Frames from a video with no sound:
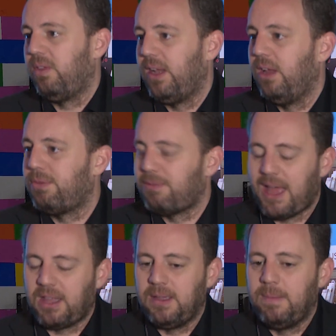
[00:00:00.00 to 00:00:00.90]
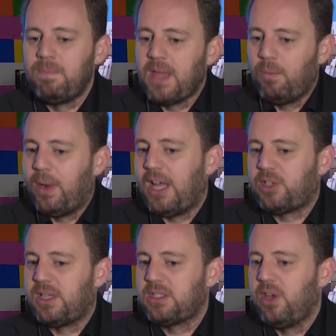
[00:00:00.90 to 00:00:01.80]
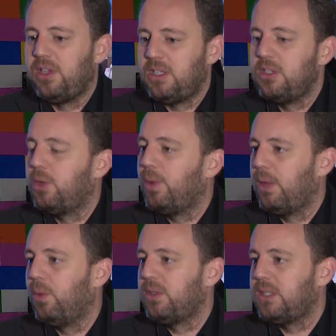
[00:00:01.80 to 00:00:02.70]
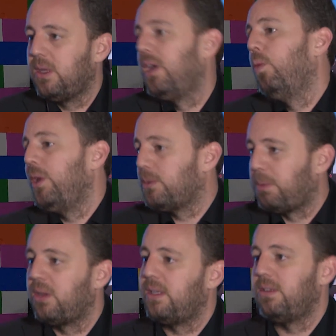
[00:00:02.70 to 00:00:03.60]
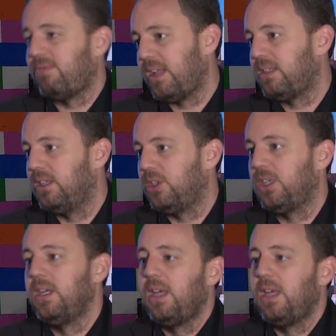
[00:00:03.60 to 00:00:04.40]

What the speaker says: They love the fact that when our transcoder didn't do what they wanted, we just plugged into Vantage.